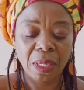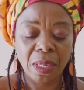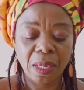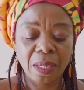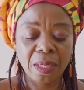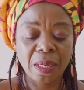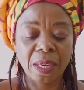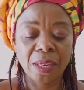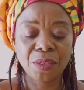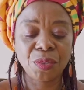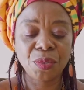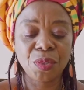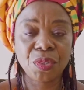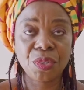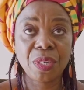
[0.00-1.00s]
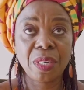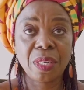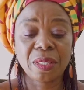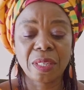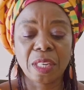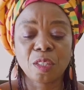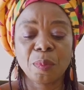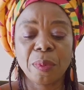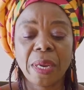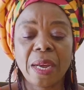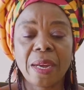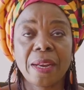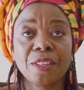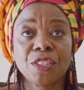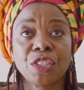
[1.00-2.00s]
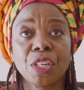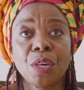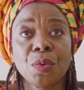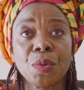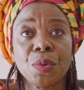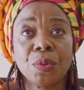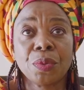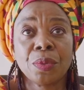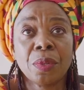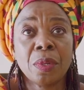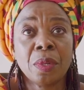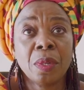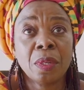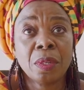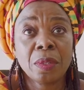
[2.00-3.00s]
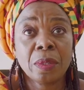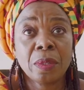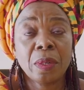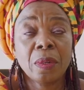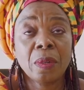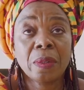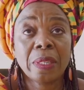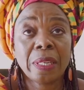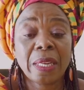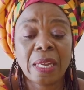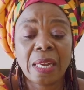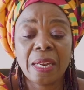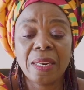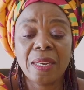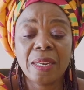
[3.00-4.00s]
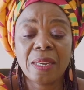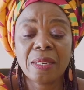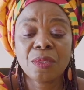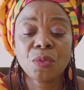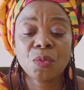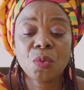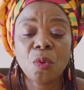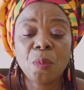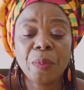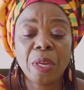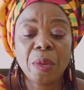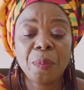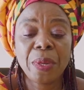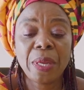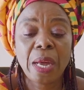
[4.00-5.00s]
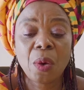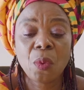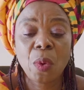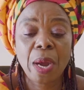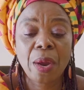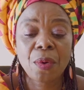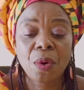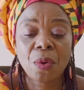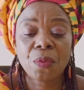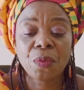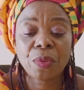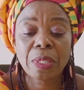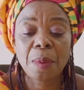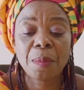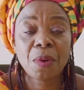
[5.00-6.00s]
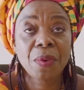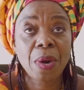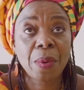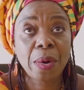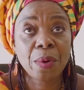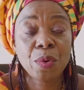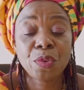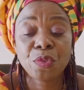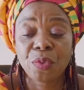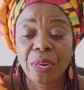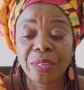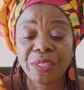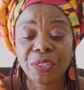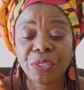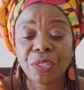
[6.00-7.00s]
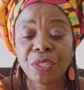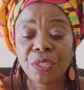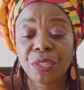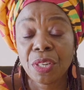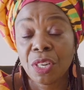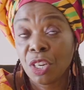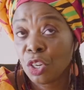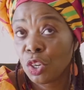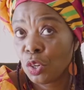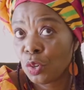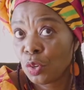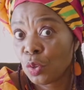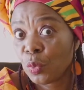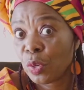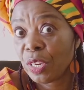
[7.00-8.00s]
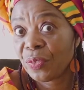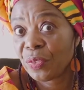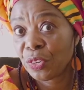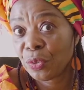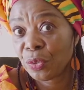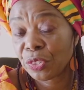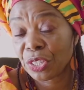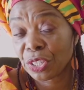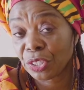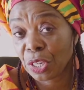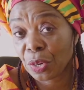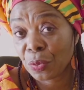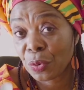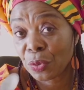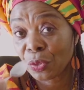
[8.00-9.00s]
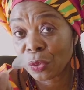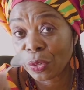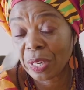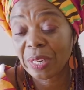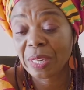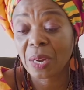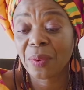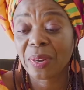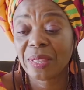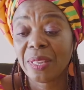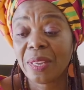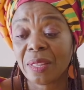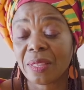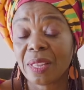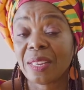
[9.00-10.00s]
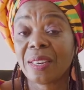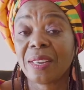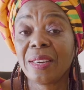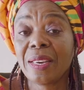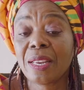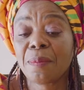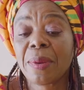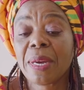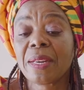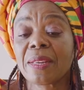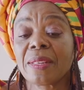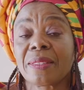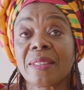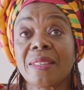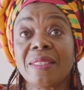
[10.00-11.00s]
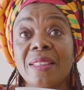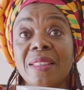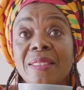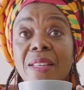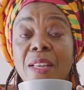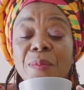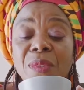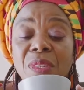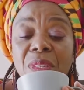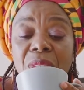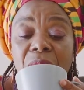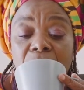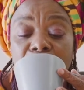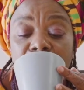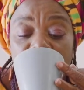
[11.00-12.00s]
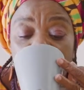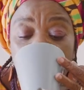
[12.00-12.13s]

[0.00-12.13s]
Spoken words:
and as you see, it's as black as charcoal. So the Ghanaians who may be aware of some of our old traditions, you know, we even use the charcoal to clean our teeth and clean the buckets. It's the same system.